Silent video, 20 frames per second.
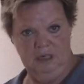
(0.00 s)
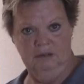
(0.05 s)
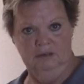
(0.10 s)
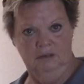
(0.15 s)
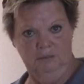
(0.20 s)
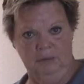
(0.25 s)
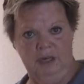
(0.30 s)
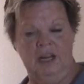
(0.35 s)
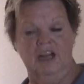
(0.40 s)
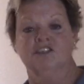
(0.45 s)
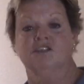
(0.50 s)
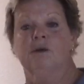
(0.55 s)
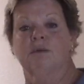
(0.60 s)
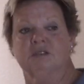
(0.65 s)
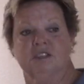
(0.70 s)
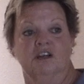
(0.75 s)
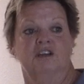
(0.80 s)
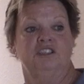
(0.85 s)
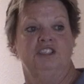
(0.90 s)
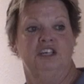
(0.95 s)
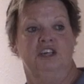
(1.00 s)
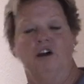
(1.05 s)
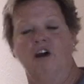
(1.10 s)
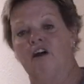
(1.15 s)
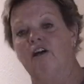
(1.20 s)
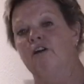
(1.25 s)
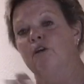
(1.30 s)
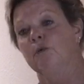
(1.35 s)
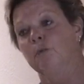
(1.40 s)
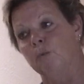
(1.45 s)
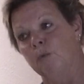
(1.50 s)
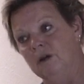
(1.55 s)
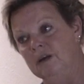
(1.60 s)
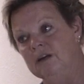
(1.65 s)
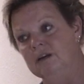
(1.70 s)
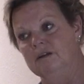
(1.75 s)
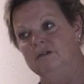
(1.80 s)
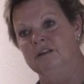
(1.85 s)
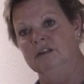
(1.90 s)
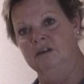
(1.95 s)
because I was on GR, it
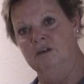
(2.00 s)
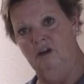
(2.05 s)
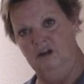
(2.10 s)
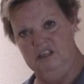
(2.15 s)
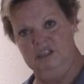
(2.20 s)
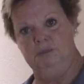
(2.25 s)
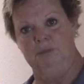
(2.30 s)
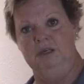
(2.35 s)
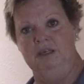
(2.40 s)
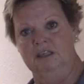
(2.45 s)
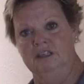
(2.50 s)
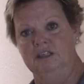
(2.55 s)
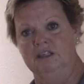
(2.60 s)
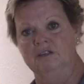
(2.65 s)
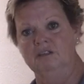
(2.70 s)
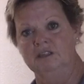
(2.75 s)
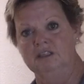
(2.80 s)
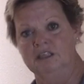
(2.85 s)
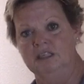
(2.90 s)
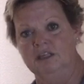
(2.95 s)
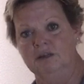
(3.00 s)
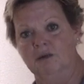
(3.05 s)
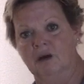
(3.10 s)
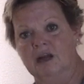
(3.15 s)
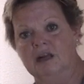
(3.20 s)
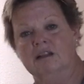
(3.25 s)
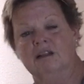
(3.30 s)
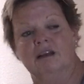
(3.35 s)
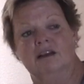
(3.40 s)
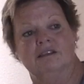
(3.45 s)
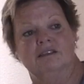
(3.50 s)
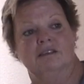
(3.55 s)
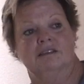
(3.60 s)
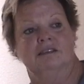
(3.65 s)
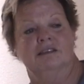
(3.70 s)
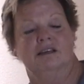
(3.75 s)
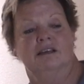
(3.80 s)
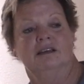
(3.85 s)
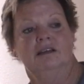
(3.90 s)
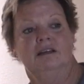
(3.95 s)
wouldn't cost me to do the DUI classes.
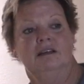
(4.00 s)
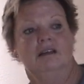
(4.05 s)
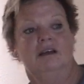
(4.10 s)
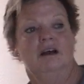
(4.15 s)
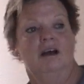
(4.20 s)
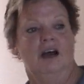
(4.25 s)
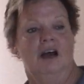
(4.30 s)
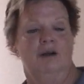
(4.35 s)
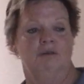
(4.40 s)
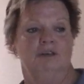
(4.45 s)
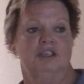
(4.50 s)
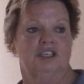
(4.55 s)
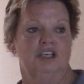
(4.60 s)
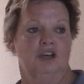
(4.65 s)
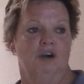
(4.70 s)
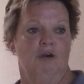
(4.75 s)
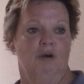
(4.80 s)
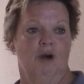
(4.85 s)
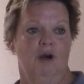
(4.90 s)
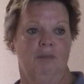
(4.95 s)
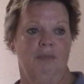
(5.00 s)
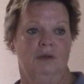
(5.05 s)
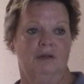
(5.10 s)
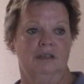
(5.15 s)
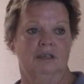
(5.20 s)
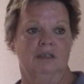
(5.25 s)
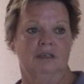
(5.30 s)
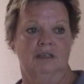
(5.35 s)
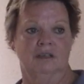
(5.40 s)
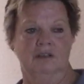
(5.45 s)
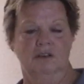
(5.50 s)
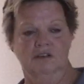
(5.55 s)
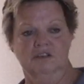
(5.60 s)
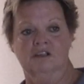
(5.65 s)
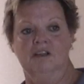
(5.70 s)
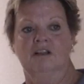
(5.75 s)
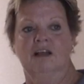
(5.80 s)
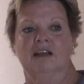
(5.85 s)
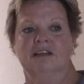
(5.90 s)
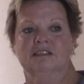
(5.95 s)
I would show up to those
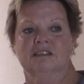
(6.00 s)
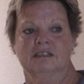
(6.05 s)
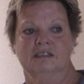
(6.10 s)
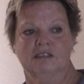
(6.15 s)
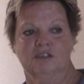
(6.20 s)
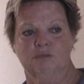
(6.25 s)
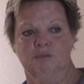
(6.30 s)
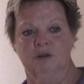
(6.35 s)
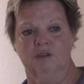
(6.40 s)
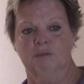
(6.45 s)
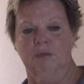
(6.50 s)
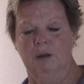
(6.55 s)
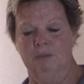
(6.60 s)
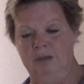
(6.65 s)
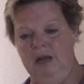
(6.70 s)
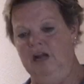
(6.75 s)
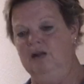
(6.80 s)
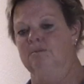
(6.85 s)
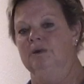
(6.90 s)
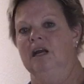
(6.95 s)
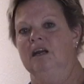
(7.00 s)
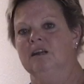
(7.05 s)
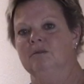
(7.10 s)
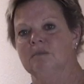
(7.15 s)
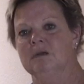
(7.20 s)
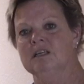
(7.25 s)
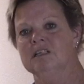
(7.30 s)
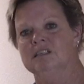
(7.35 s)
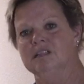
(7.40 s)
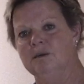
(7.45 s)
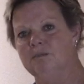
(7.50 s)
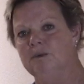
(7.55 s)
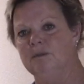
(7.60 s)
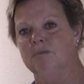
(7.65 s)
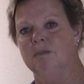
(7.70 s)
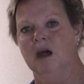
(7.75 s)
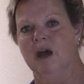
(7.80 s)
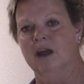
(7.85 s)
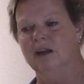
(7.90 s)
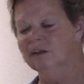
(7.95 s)
classes with my backpack and my sleeping
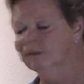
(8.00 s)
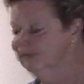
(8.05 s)
bag,